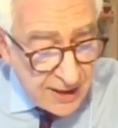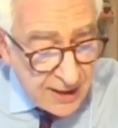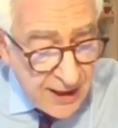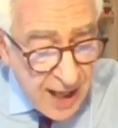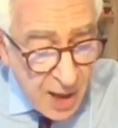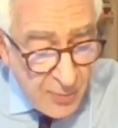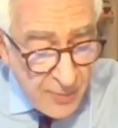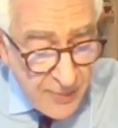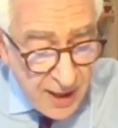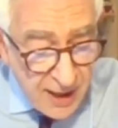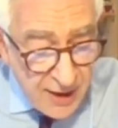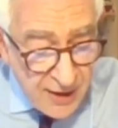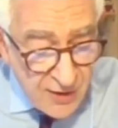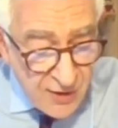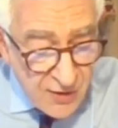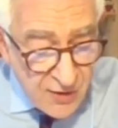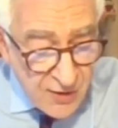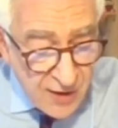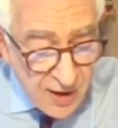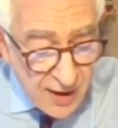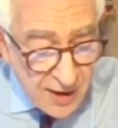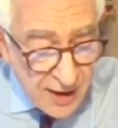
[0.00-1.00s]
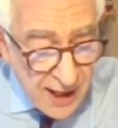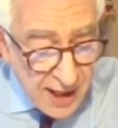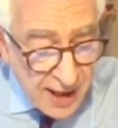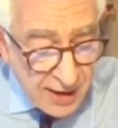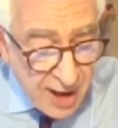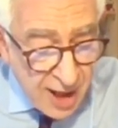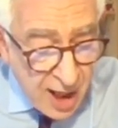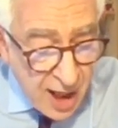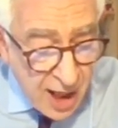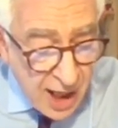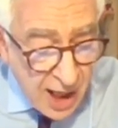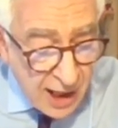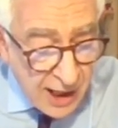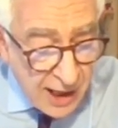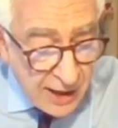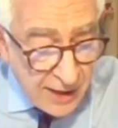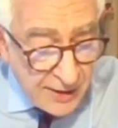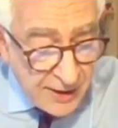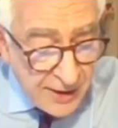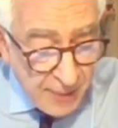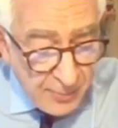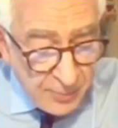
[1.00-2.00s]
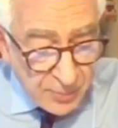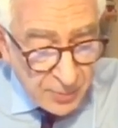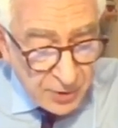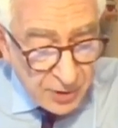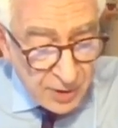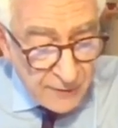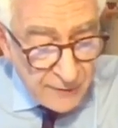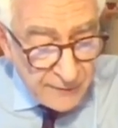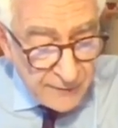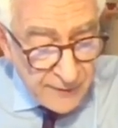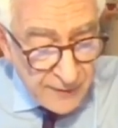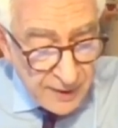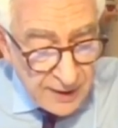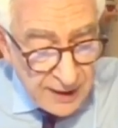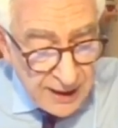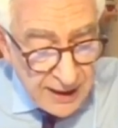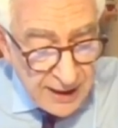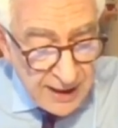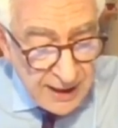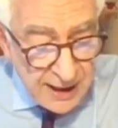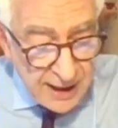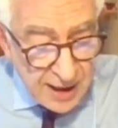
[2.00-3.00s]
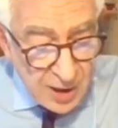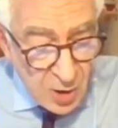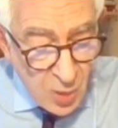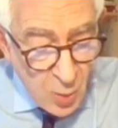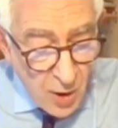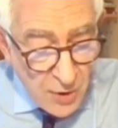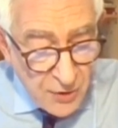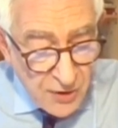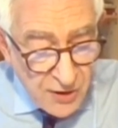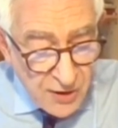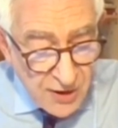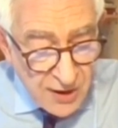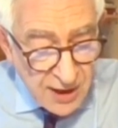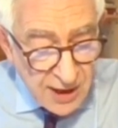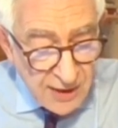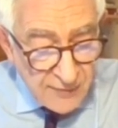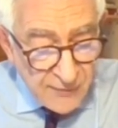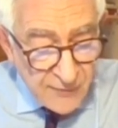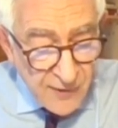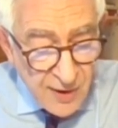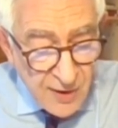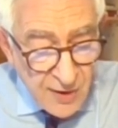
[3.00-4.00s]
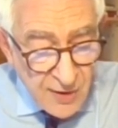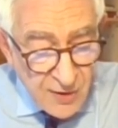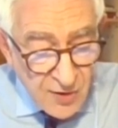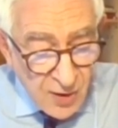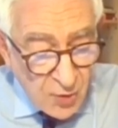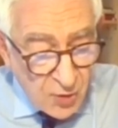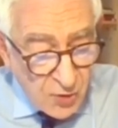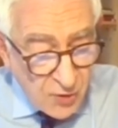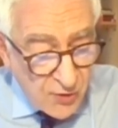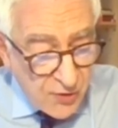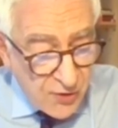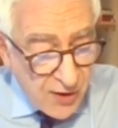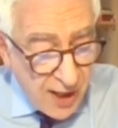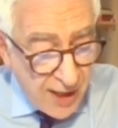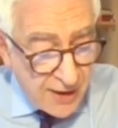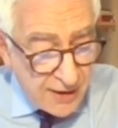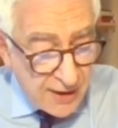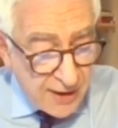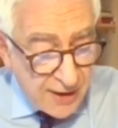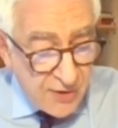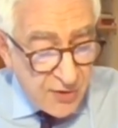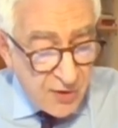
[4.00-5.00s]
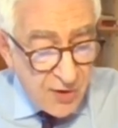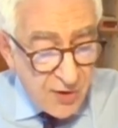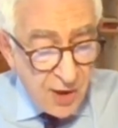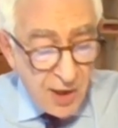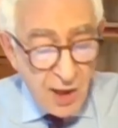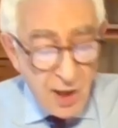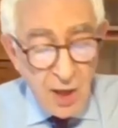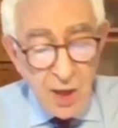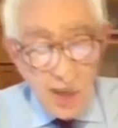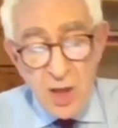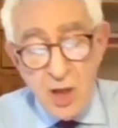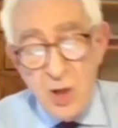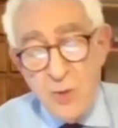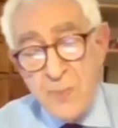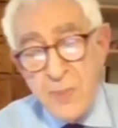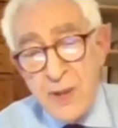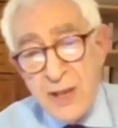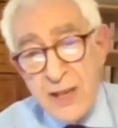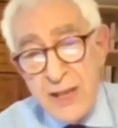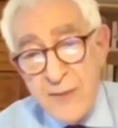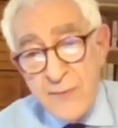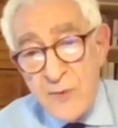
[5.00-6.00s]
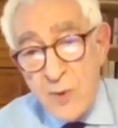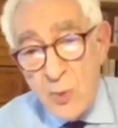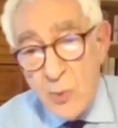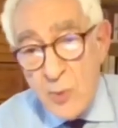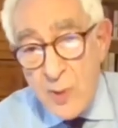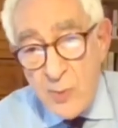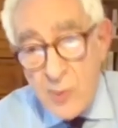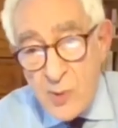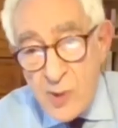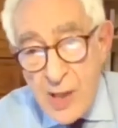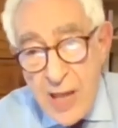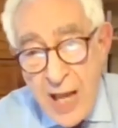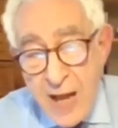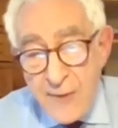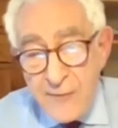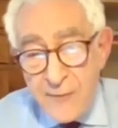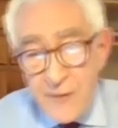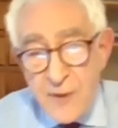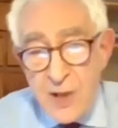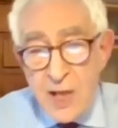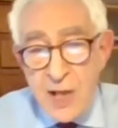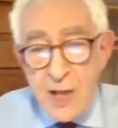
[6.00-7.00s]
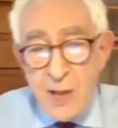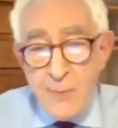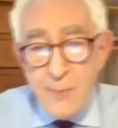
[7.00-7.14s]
now means that there are a number of leading quantitative social scientists who believe that we will have